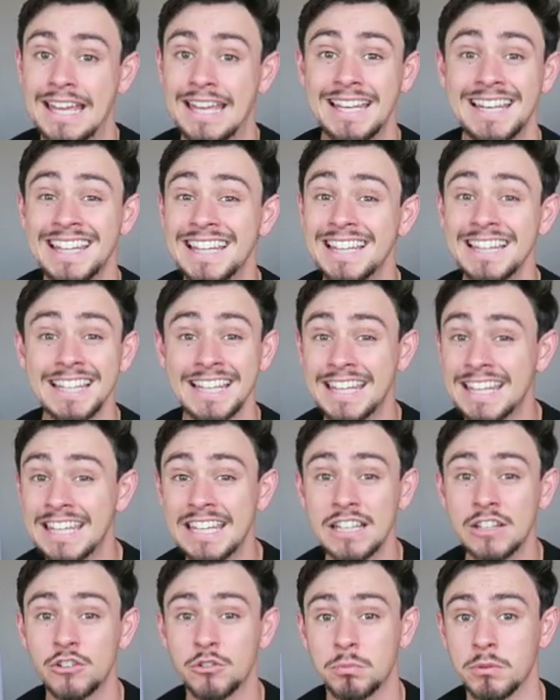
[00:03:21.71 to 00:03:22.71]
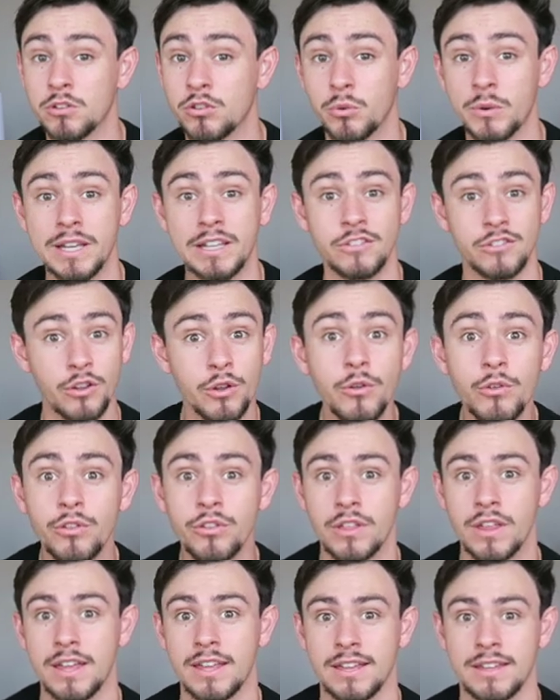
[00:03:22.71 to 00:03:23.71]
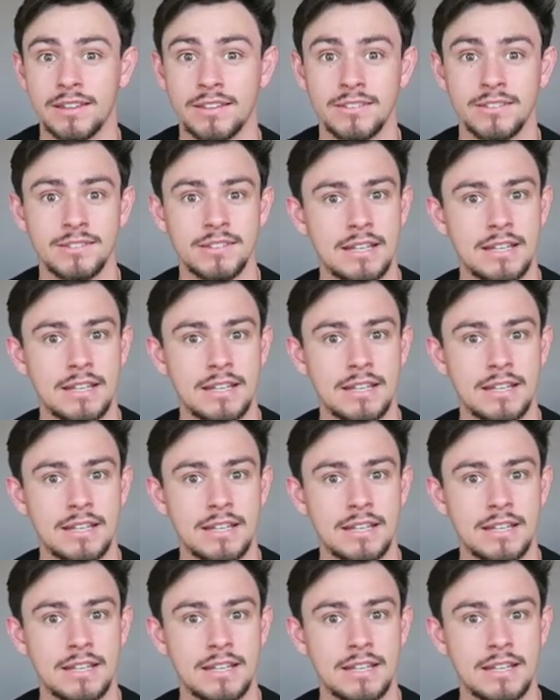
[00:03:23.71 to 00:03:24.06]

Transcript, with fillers: any linkage between two things.